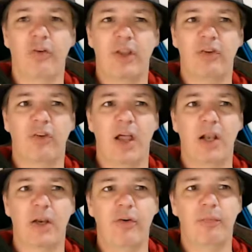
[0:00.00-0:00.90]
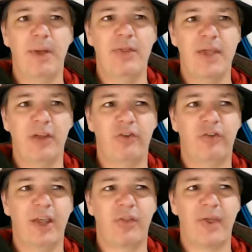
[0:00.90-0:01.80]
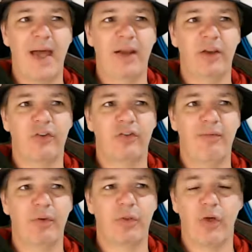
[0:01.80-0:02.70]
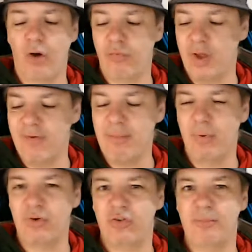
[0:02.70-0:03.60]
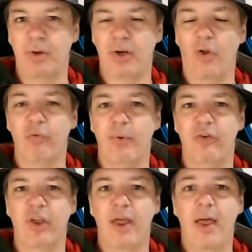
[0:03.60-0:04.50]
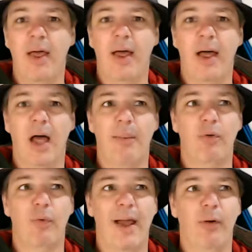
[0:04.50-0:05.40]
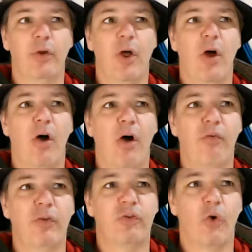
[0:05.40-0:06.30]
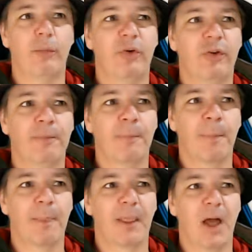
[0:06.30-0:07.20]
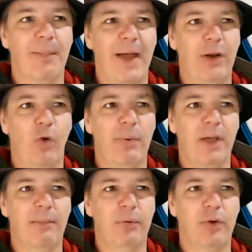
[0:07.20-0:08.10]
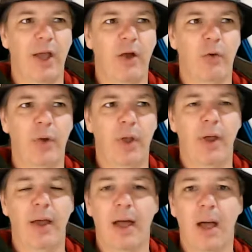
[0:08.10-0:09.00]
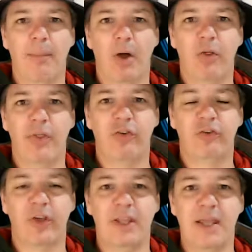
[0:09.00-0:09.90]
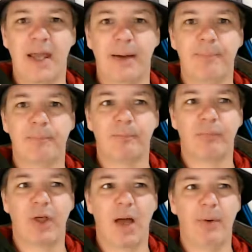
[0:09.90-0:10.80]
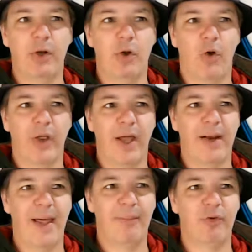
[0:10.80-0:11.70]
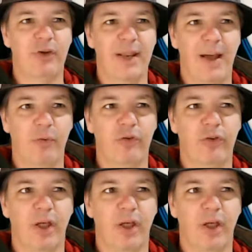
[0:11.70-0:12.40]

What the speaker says: It's going to be the 6th and 7th of November, which is the penultimate round of the tournament, and it will be in Pukeko this year, not at Hampton Downs.